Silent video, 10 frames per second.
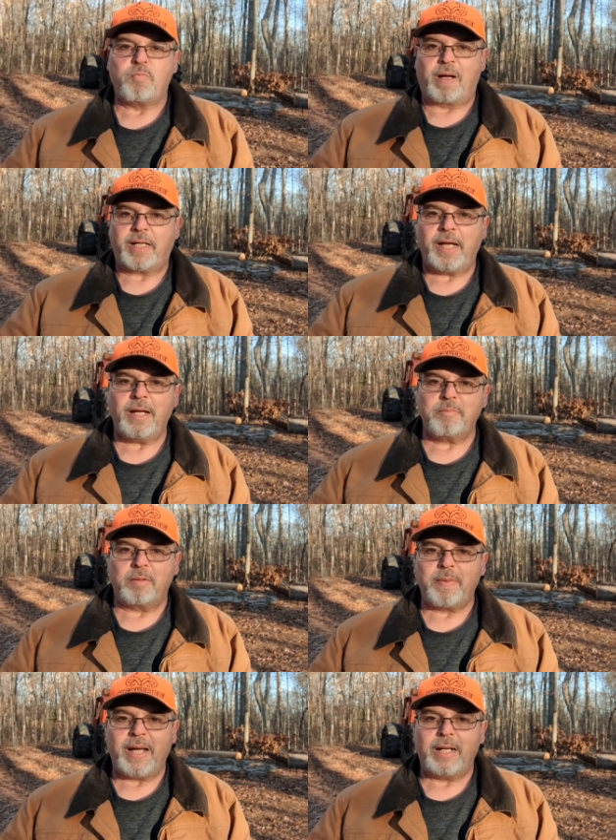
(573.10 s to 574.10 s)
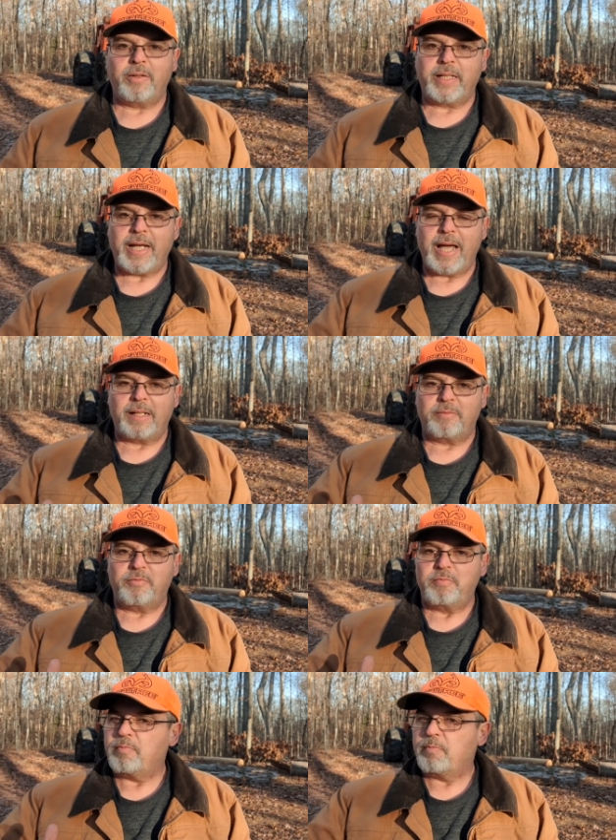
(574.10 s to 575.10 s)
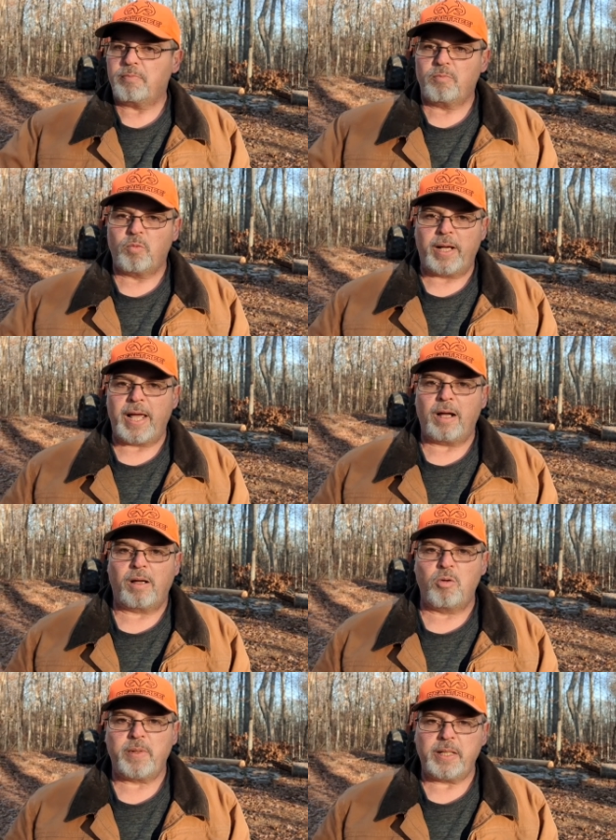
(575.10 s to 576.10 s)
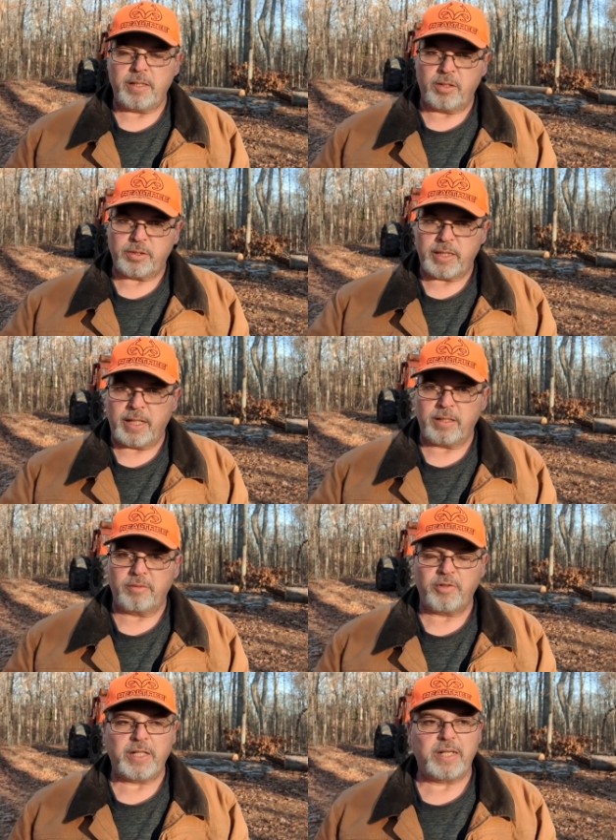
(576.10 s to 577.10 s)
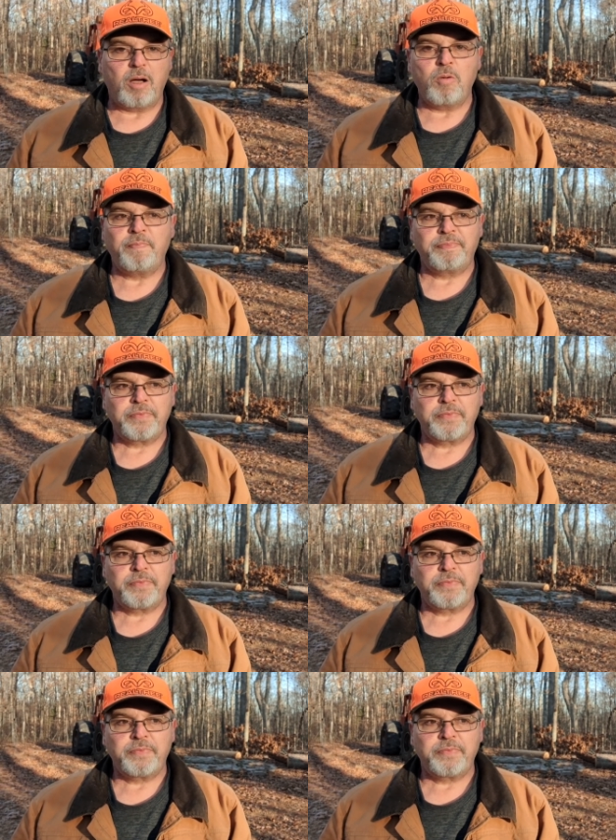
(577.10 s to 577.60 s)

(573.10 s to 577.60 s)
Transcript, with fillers: My camera battery kind of went out on me here at the end of the video,